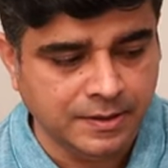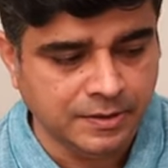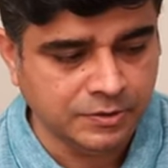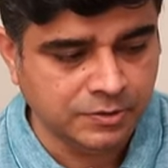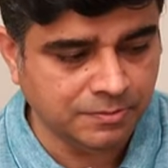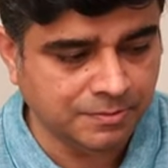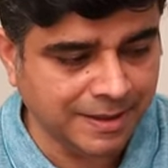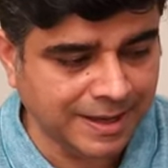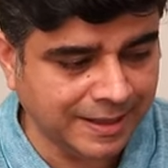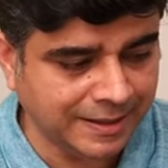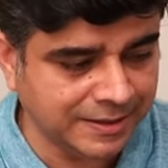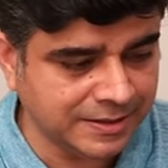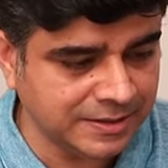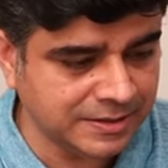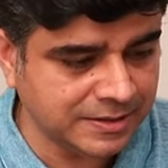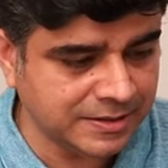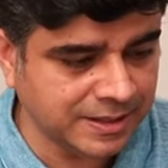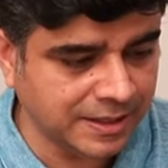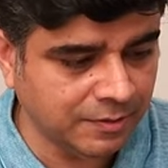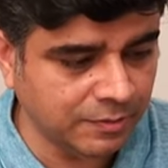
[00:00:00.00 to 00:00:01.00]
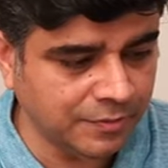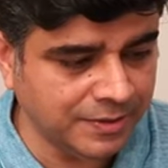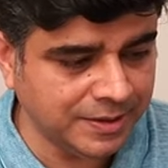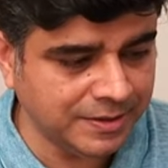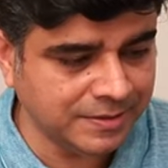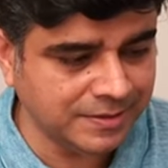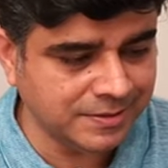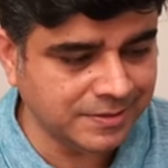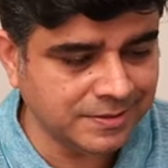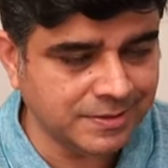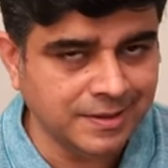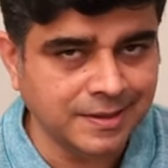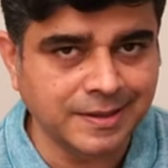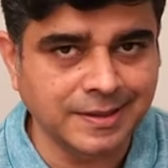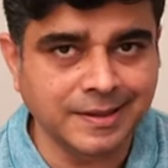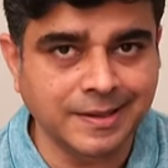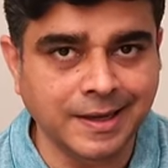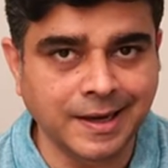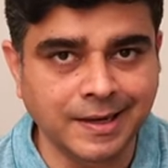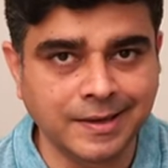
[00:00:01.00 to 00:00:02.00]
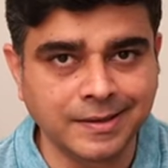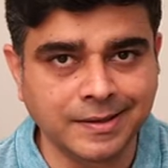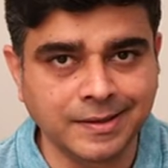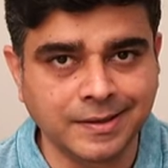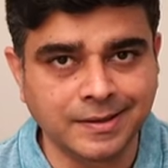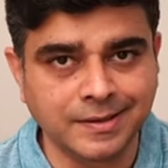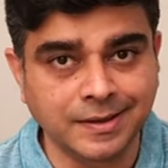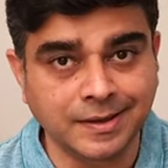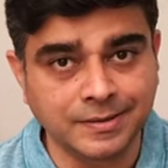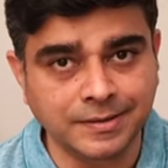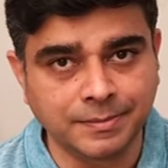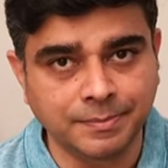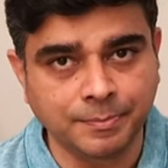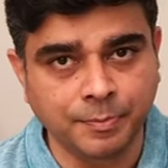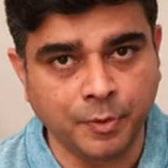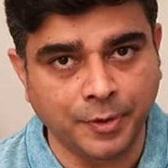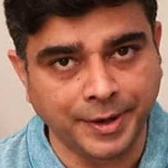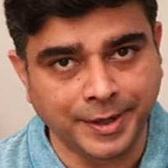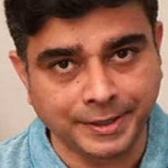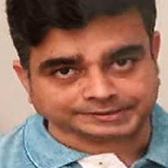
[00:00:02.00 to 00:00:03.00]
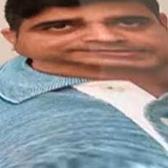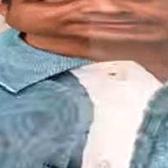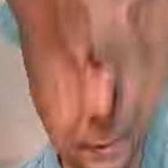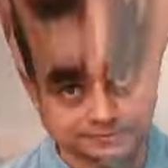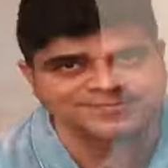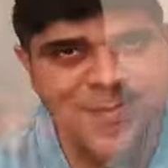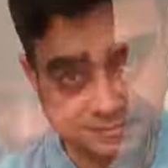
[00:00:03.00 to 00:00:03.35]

So Magna Strat wins yet another point.